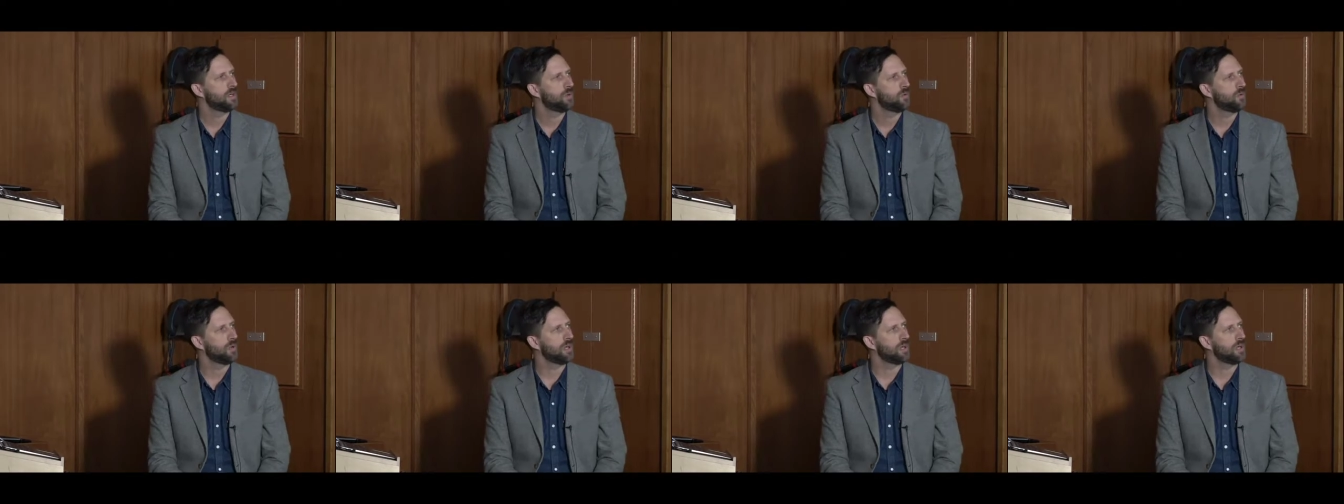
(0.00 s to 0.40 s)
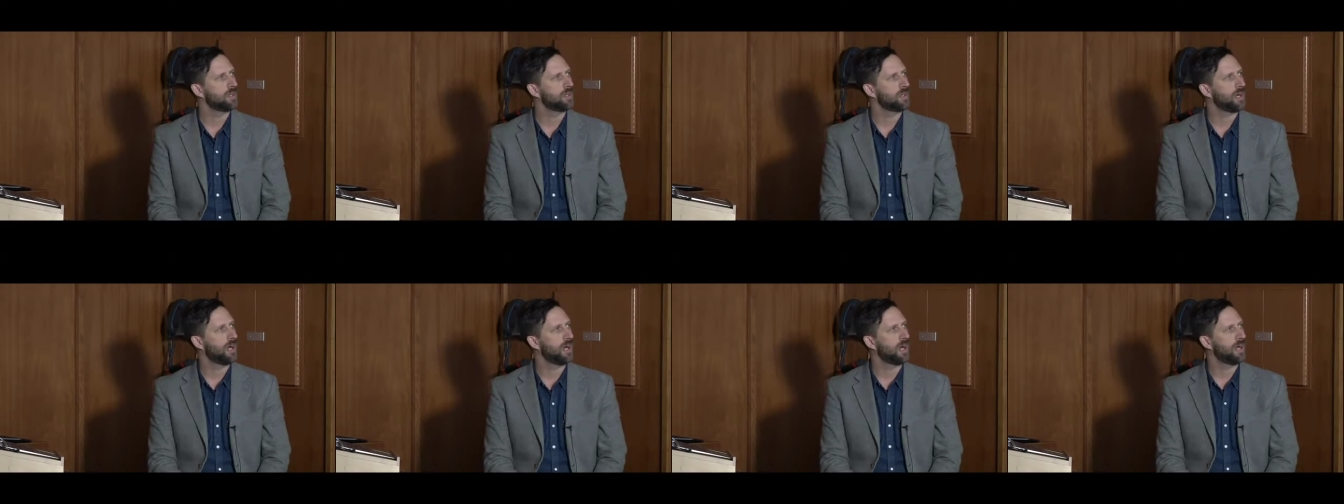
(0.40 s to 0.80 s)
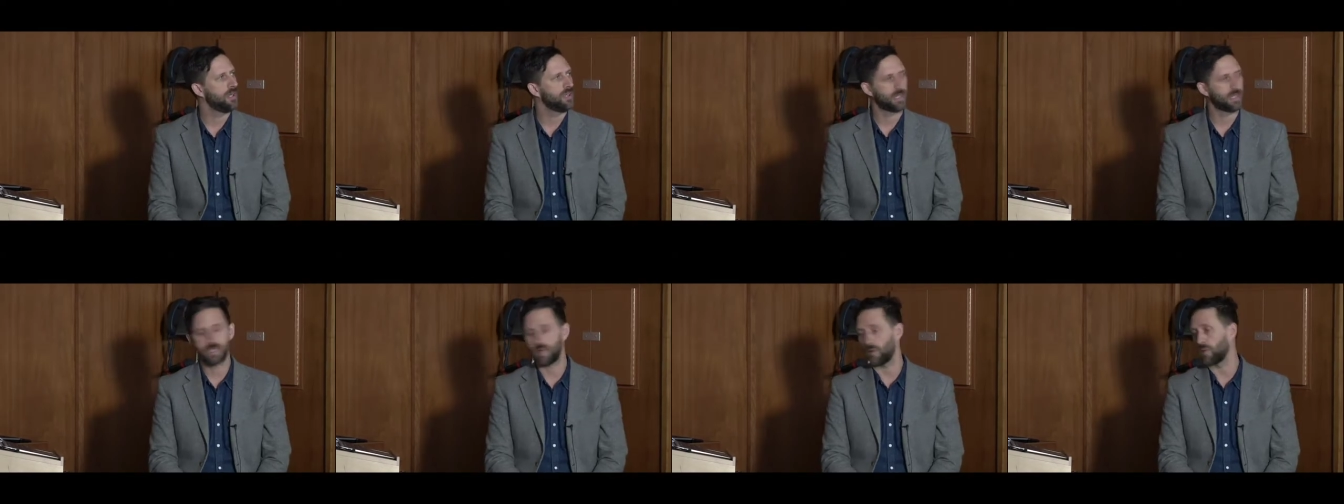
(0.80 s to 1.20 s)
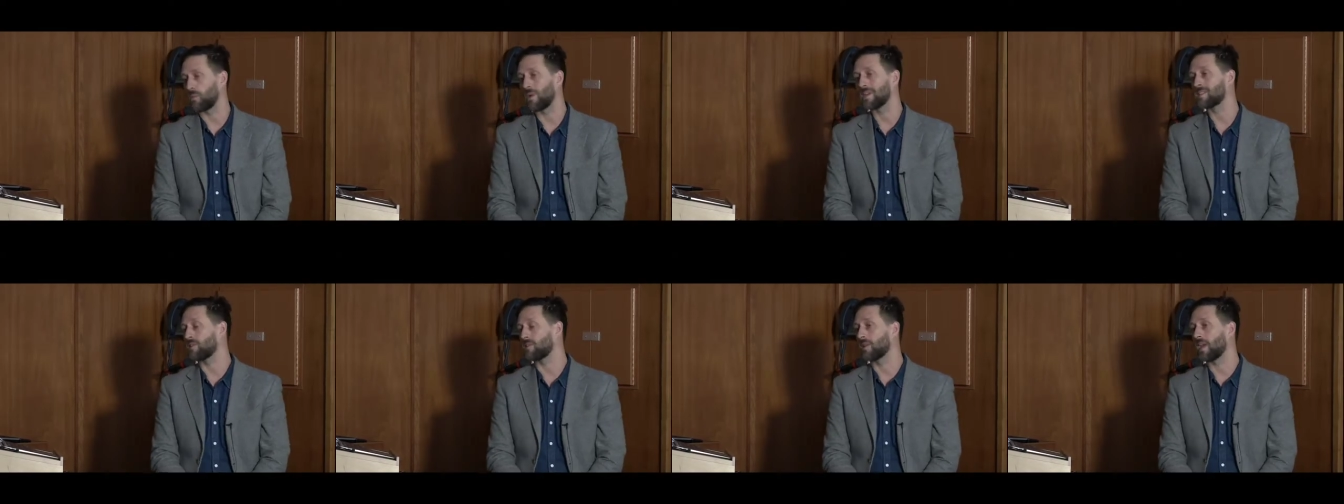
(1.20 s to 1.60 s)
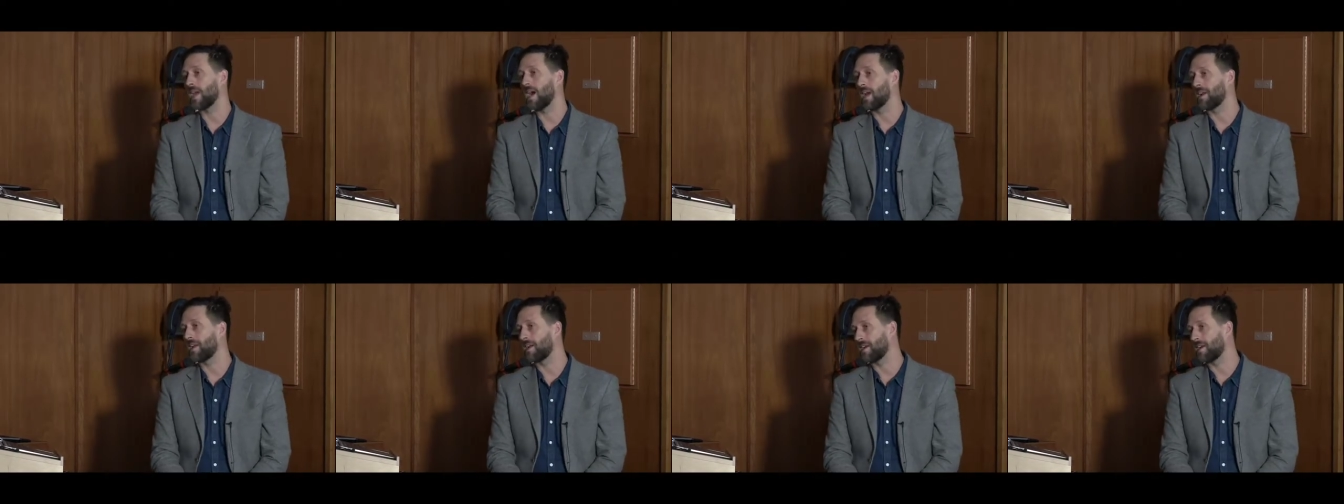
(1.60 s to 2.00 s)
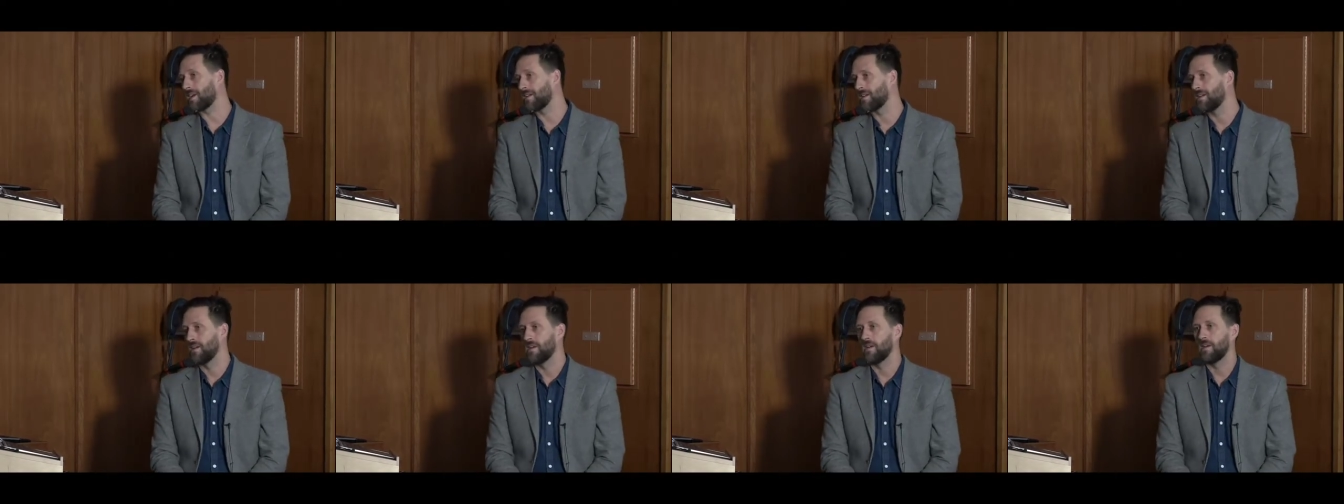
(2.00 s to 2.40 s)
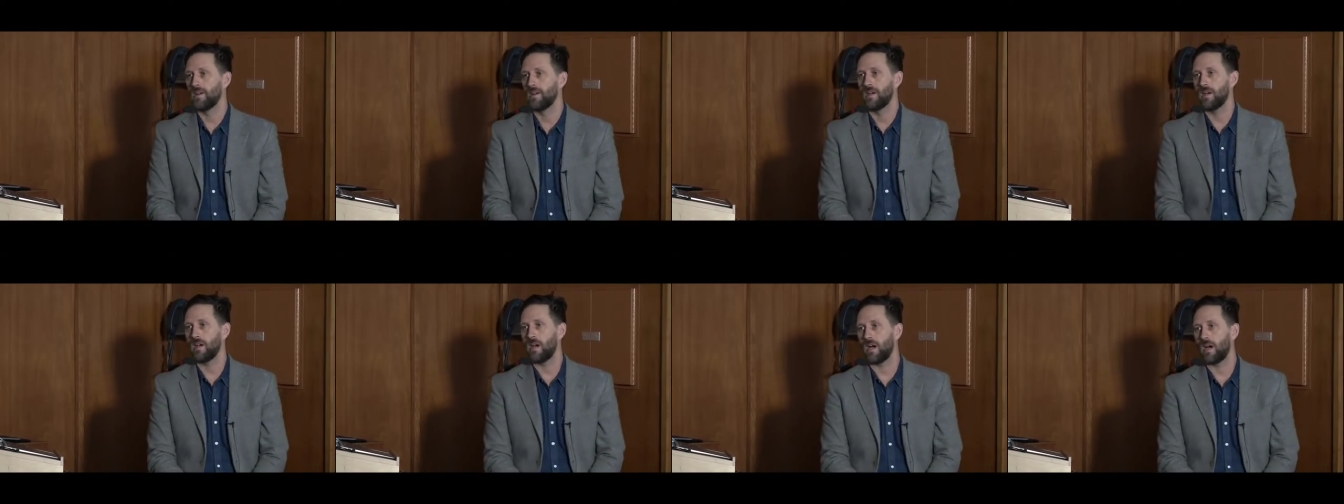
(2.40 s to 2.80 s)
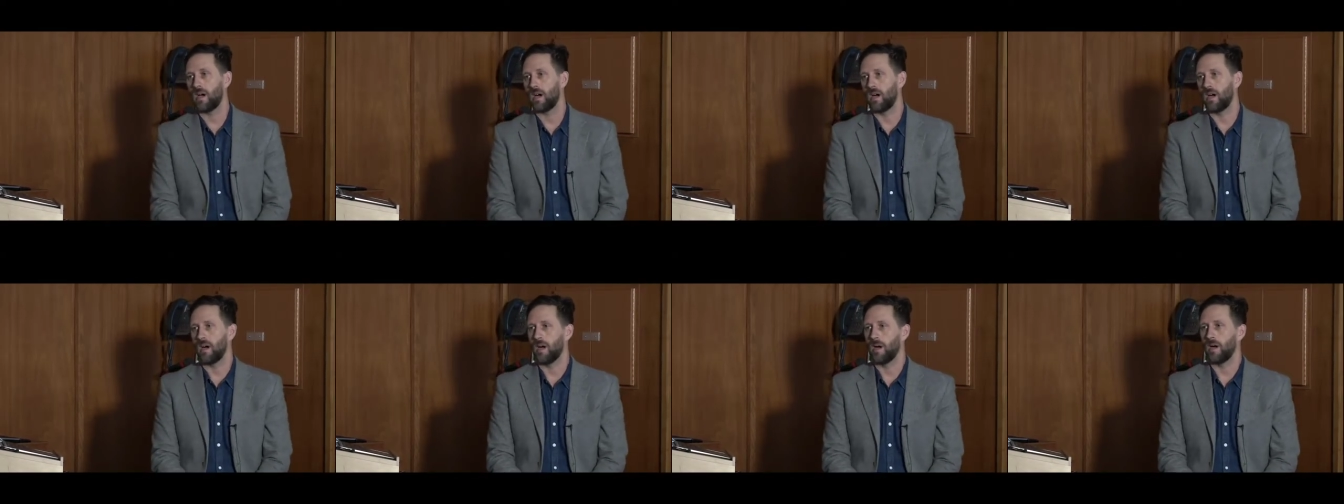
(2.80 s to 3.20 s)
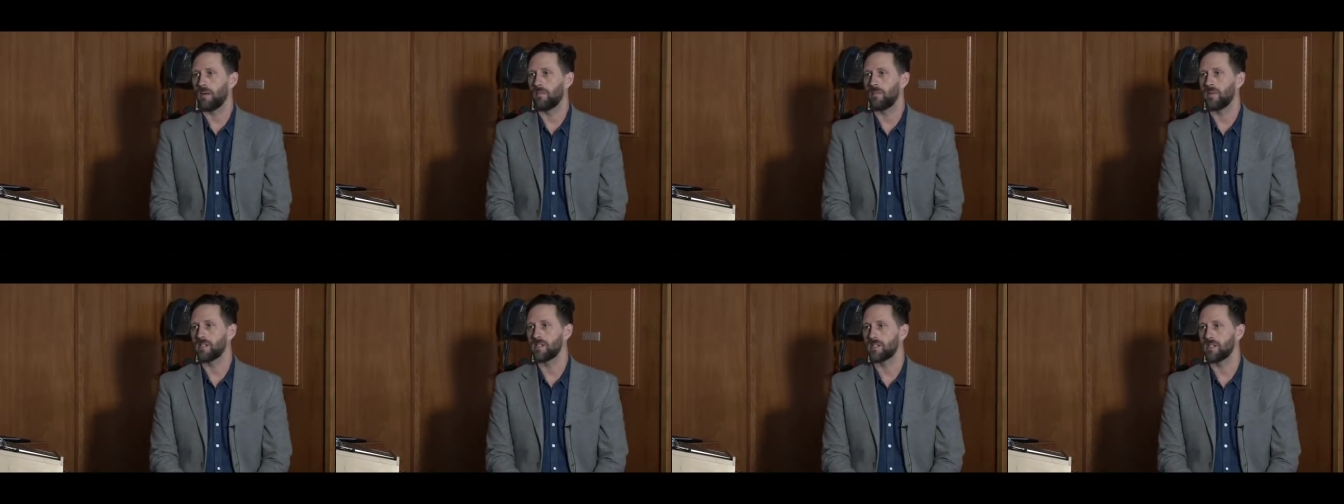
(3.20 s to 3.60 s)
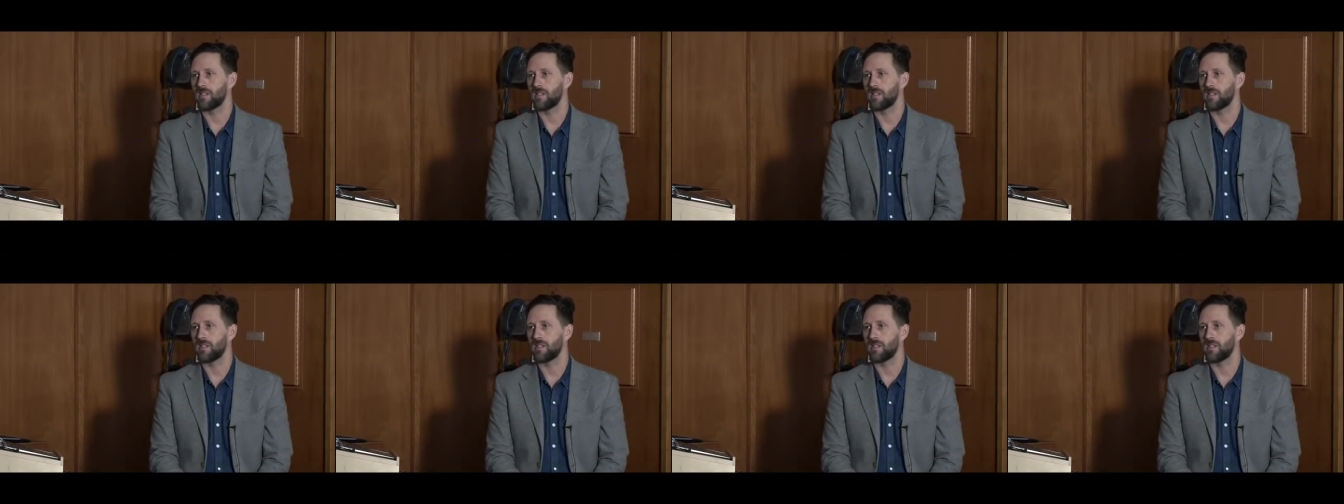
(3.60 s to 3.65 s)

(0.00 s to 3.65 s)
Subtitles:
Western Canada, a lot